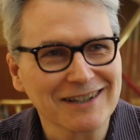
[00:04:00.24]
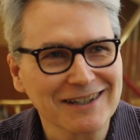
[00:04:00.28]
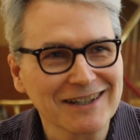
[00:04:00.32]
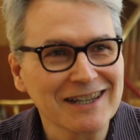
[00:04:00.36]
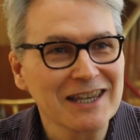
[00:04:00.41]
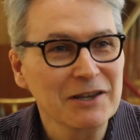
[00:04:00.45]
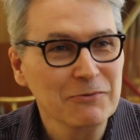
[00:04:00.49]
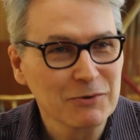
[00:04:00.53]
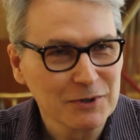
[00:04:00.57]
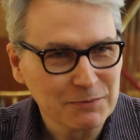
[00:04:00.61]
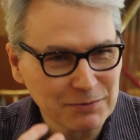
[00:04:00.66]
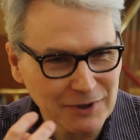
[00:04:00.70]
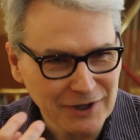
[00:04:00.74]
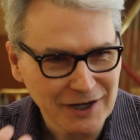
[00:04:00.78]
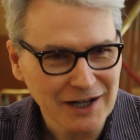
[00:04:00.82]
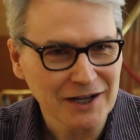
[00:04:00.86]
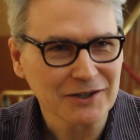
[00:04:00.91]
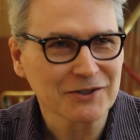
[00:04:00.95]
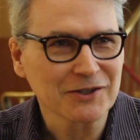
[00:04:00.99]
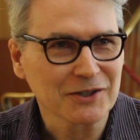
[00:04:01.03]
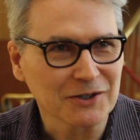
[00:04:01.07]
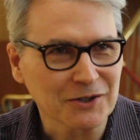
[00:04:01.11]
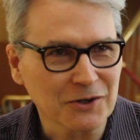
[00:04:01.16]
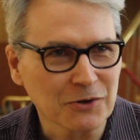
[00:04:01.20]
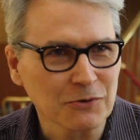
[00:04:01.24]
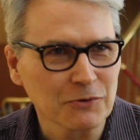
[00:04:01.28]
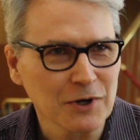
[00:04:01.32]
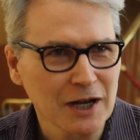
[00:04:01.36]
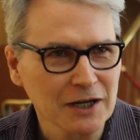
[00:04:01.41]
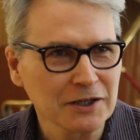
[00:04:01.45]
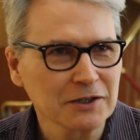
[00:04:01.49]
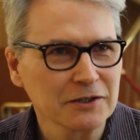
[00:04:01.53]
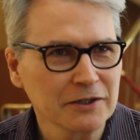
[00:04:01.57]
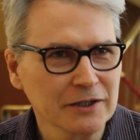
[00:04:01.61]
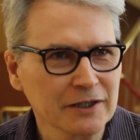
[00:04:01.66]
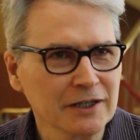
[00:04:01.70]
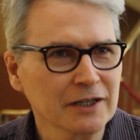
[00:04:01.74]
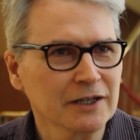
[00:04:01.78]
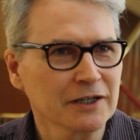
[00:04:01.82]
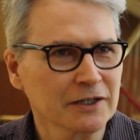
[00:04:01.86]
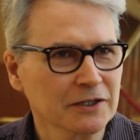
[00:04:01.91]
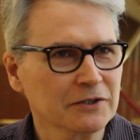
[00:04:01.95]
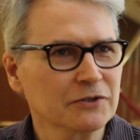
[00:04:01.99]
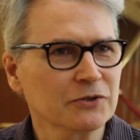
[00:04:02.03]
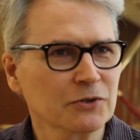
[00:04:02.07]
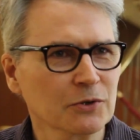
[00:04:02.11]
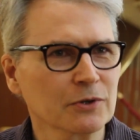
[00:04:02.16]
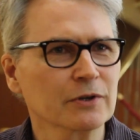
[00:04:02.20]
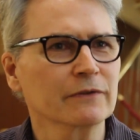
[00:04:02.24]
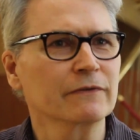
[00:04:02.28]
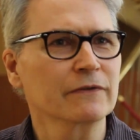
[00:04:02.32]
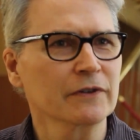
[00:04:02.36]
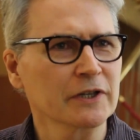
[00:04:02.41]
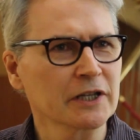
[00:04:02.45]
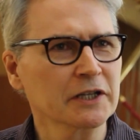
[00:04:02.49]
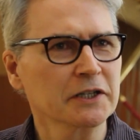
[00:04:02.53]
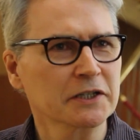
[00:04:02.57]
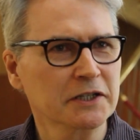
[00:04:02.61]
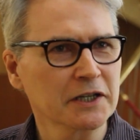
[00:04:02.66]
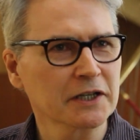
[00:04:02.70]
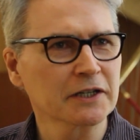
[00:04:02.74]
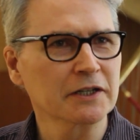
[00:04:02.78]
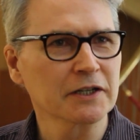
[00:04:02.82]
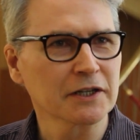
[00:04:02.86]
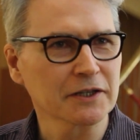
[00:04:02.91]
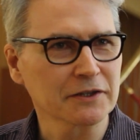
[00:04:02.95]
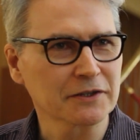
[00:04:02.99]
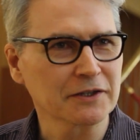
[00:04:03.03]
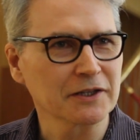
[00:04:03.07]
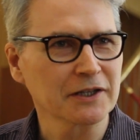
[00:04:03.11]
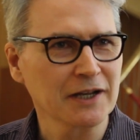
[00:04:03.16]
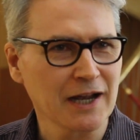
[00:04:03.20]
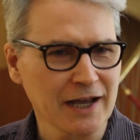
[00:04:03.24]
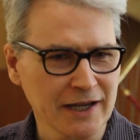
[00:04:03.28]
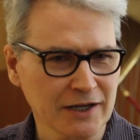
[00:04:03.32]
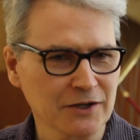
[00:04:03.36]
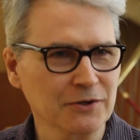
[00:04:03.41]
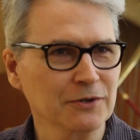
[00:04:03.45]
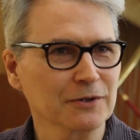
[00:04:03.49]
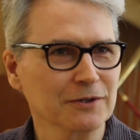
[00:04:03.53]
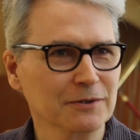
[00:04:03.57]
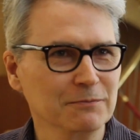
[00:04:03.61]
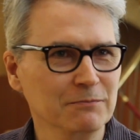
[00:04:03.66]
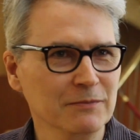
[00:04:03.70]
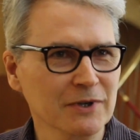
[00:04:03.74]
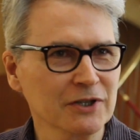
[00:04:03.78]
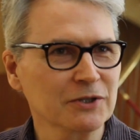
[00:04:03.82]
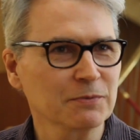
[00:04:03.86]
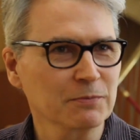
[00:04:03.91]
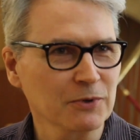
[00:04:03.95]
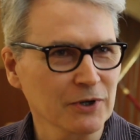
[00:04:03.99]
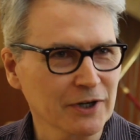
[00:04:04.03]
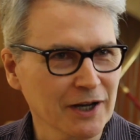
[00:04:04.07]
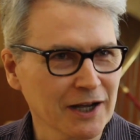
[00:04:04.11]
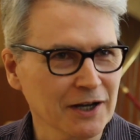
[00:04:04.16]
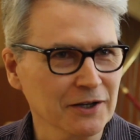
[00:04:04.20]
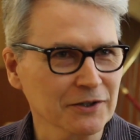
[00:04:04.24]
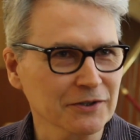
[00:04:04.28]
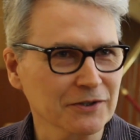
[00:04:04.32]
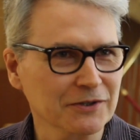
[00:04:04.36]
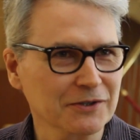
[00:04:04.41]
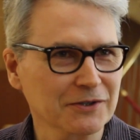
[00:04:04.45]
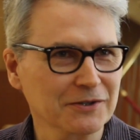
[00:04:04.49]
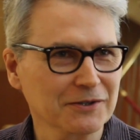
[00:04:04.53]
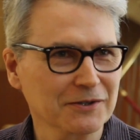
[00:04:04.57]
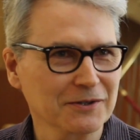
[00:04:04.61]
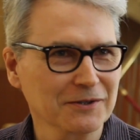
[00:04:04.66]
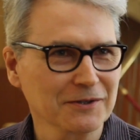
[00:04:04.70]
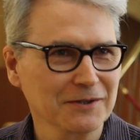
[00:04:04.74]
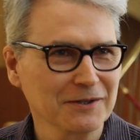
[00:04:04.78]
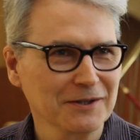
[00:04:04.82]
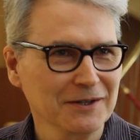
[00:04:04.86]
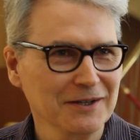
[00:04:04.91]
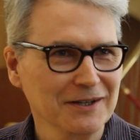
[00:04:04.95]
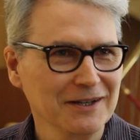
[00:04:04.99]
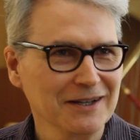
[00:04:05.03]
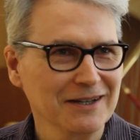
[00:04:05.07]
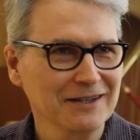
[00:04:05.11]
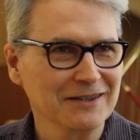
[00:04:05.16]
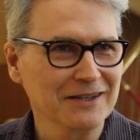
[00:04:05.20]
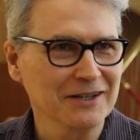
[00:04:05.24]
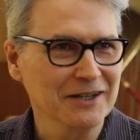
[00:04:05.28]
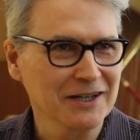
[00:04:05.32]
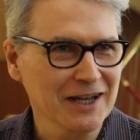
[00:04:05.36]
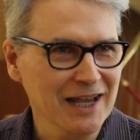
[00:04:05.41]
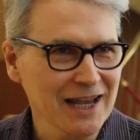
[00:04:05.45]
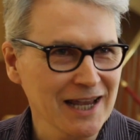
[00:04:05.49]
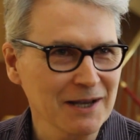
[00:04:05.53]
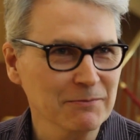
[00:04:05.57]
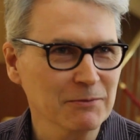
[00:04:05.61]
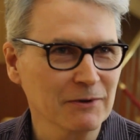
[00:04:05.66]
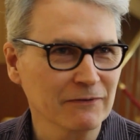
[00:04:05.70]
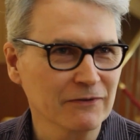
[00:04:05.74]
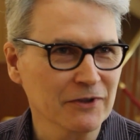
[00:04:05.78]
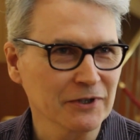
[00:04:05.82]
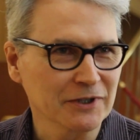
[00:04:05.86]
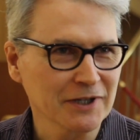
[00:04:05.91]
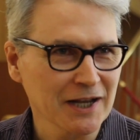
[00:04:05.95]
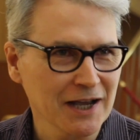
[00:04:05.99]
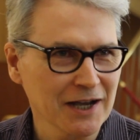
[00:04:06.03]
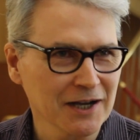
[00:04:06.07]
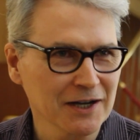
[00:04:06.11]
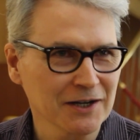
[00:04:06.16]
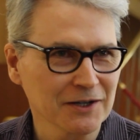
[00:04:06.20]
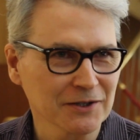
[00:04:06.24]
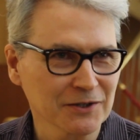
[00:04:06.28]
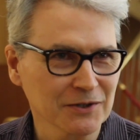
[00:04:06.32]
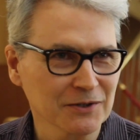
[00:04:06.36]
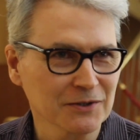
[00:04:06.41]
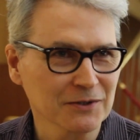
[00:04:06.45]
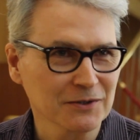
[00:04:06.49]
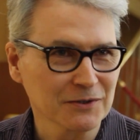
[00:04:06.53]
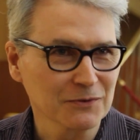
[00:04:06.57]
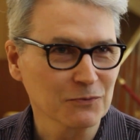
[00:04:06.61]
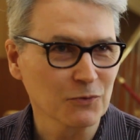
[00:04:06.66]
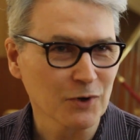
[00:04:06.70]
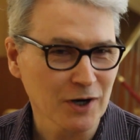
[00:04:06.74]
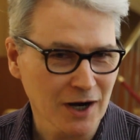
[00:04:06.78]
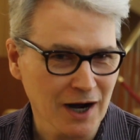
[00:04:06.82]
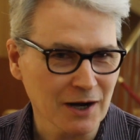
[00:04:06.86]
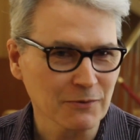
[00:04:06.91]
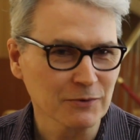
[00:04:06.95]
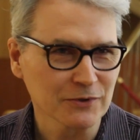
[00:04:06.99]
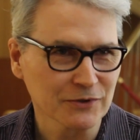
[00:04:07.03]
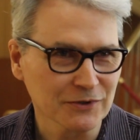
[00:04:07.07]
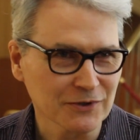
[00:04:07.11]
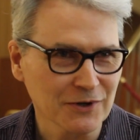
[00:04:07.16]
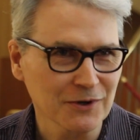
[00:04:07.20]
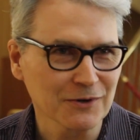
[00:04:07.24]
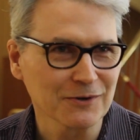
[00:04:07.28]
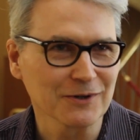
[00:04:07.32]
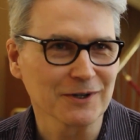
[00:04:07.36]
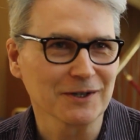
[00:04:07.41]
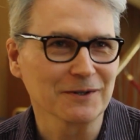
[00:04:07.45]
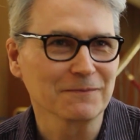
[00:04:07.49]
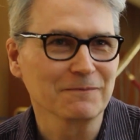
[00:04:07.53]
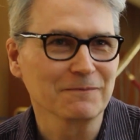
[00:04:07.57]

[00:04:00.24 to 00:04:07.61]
he would pronounce it correctly, and sort of indignant that I could mispronounce the name of the town where I was going.